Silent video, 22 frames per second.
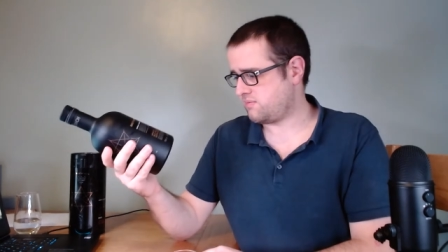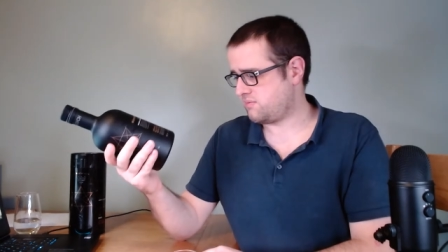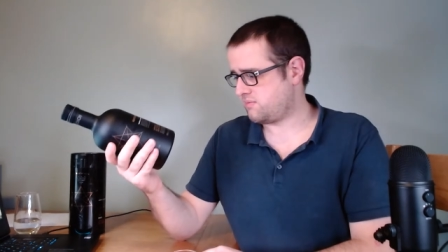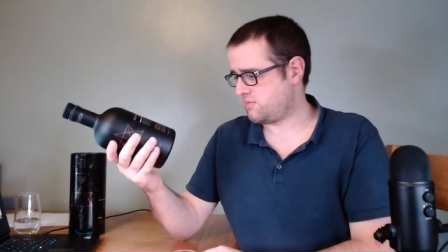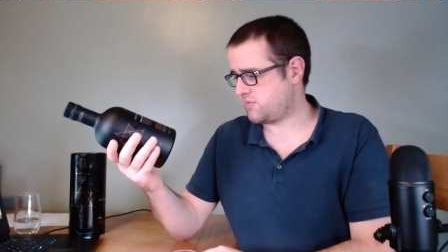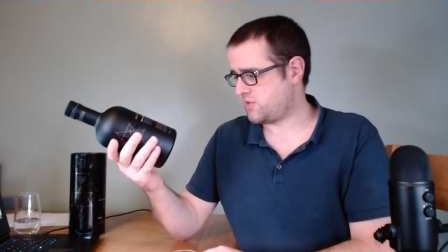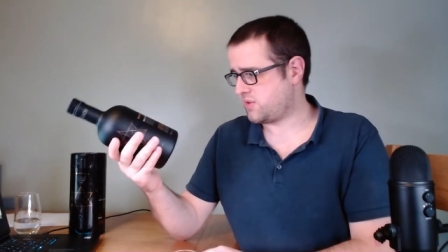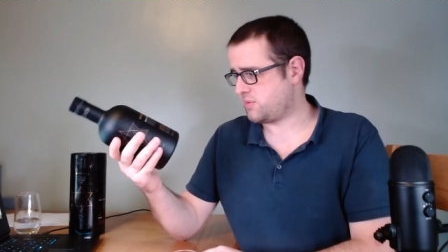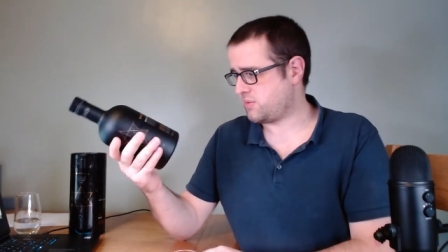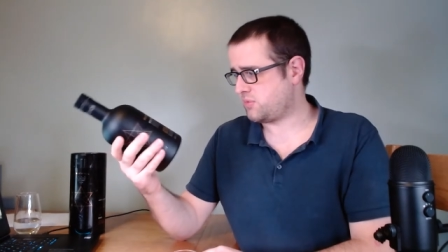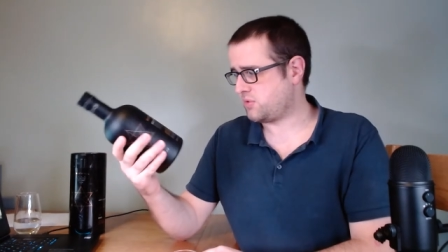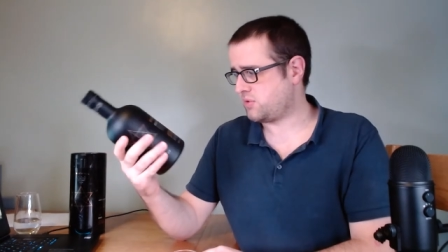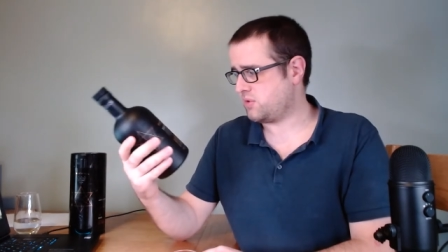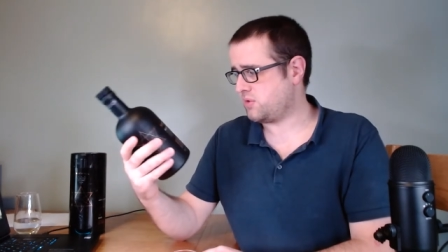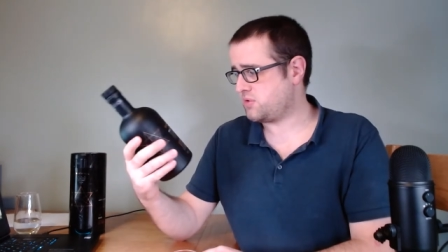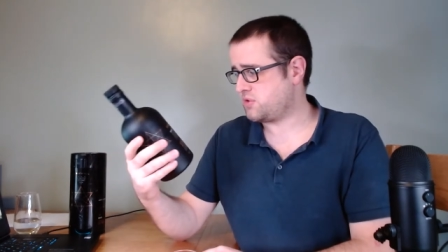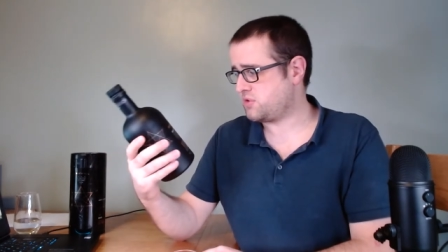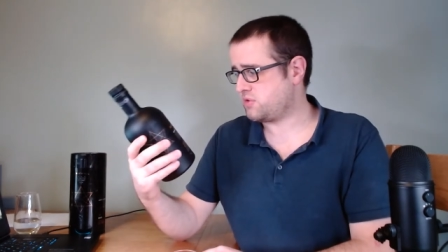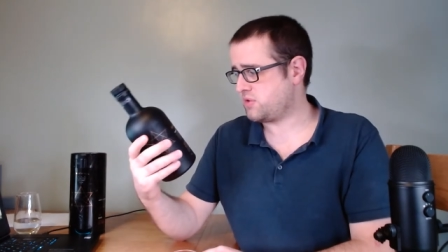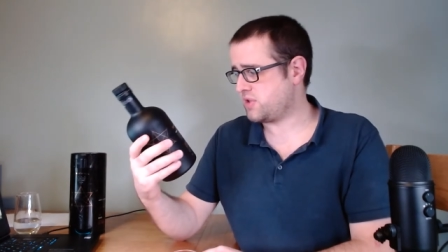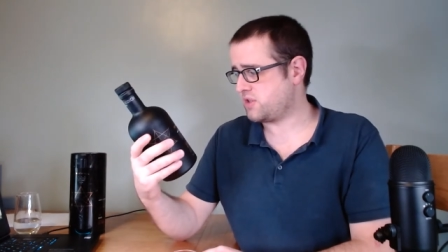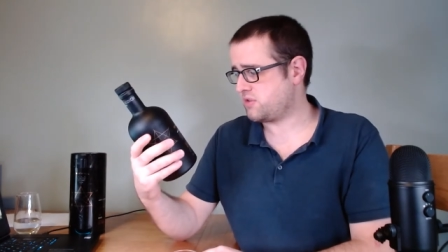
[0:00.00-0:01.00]
some sort of
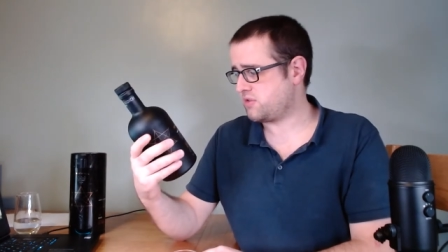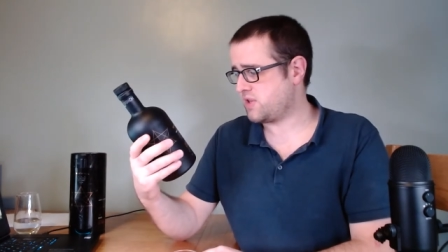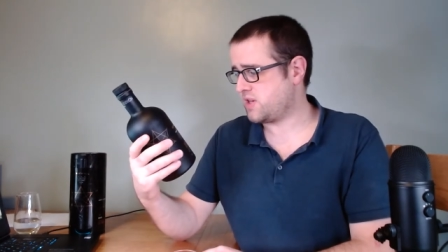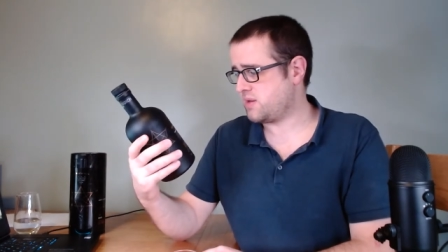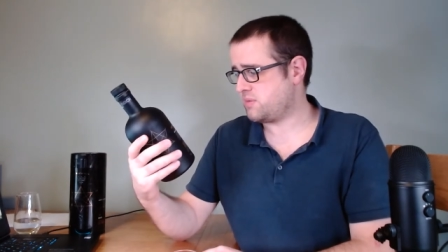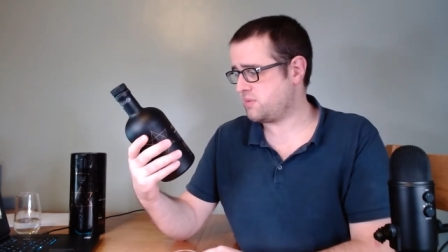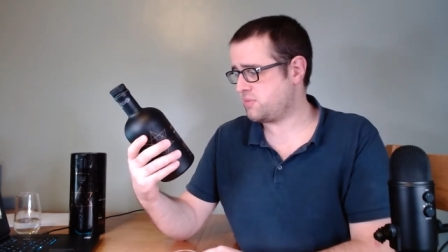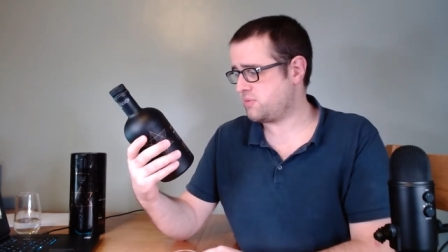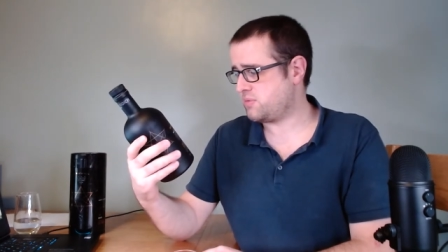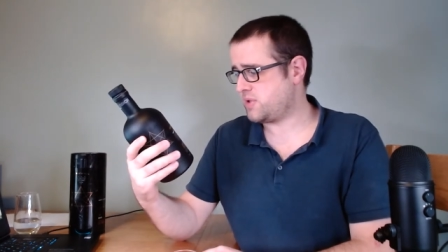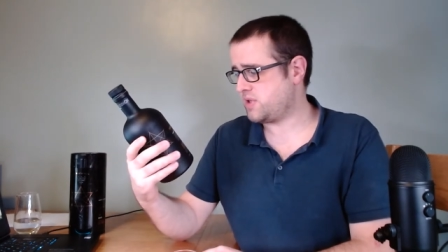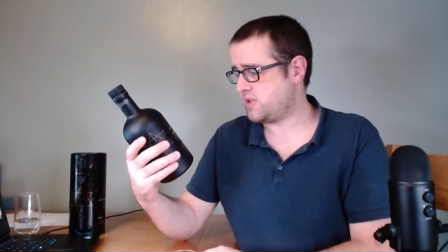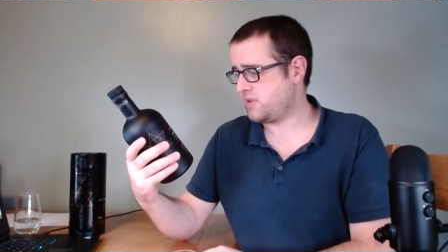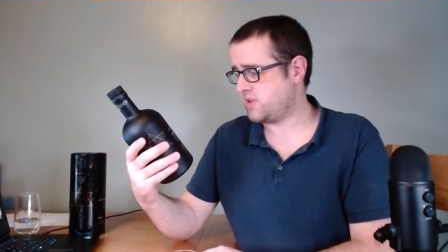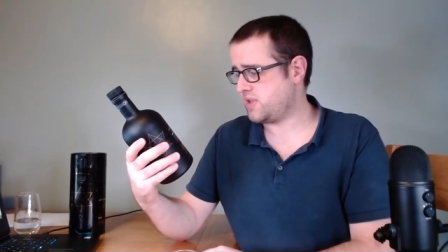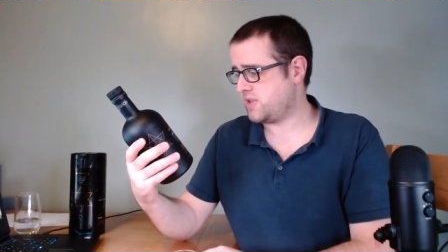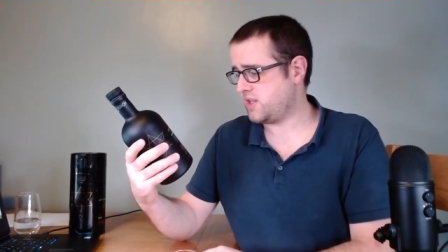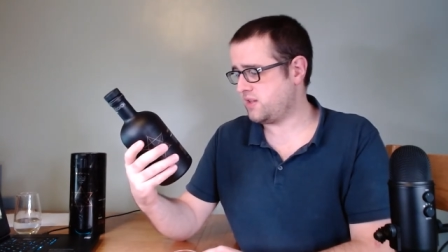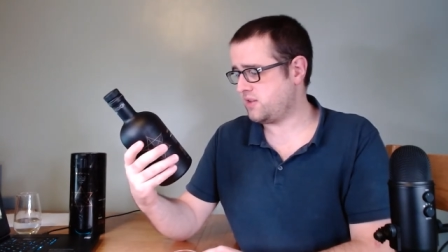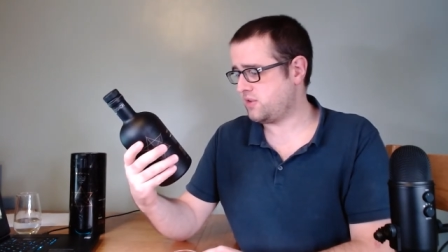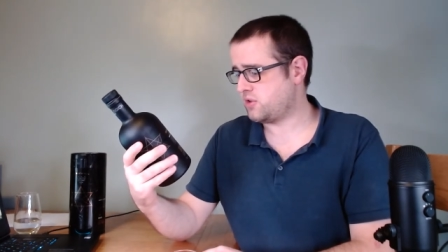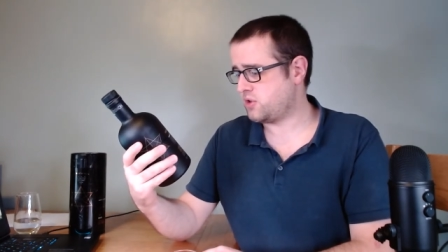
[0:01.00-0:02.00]
shrink wrap, but
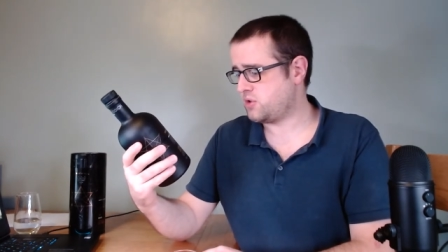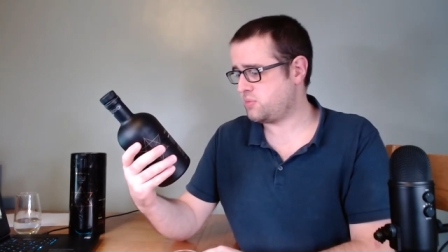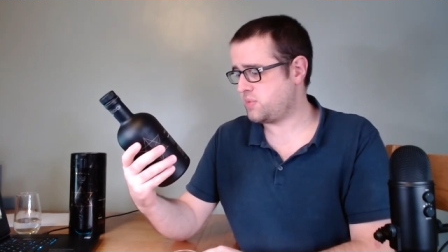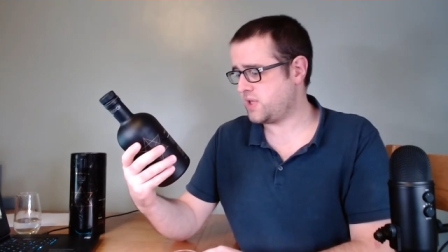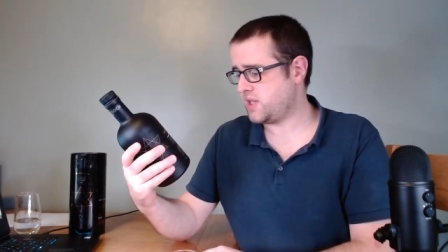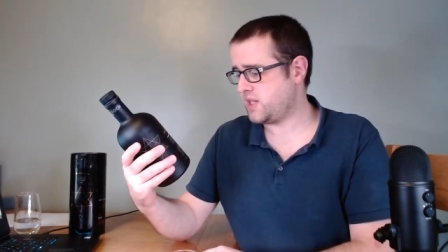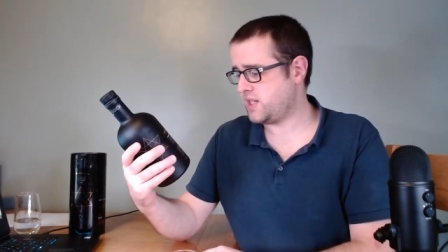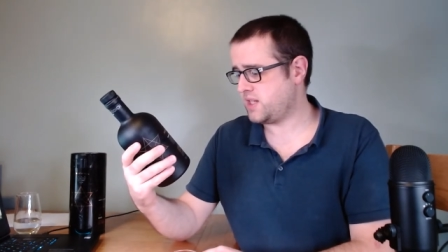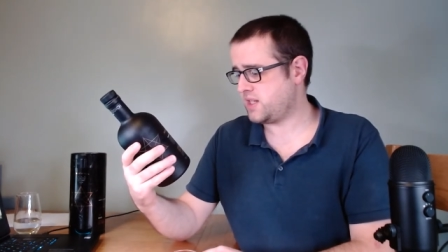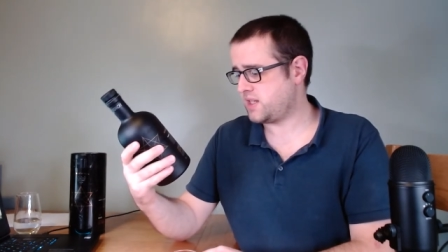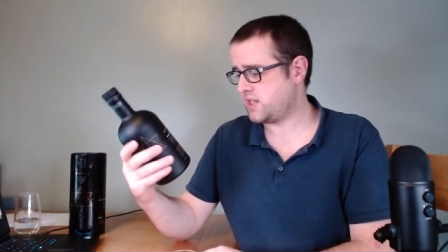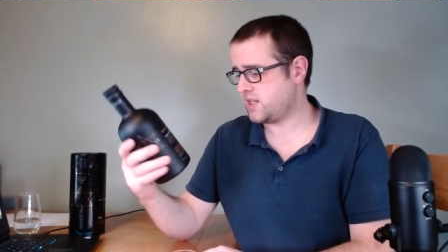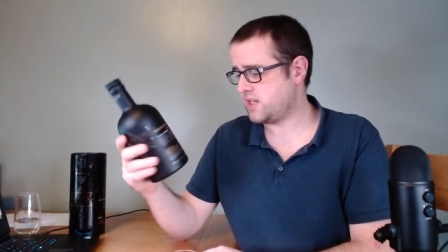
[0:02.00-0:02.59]
it is opaque